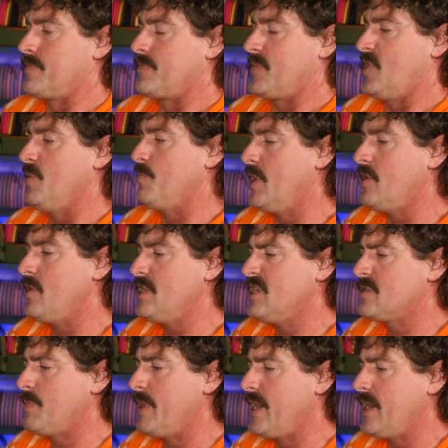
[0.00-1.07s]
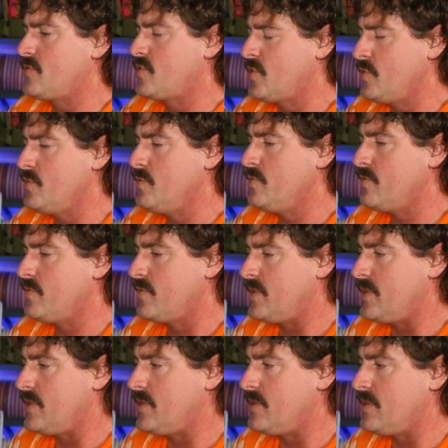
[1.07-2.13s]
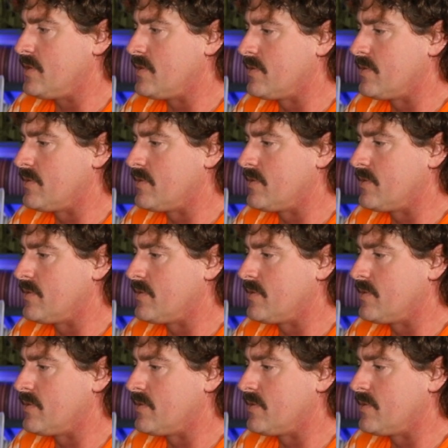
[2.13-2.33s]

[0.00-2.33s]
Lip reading: Comparing this bag to the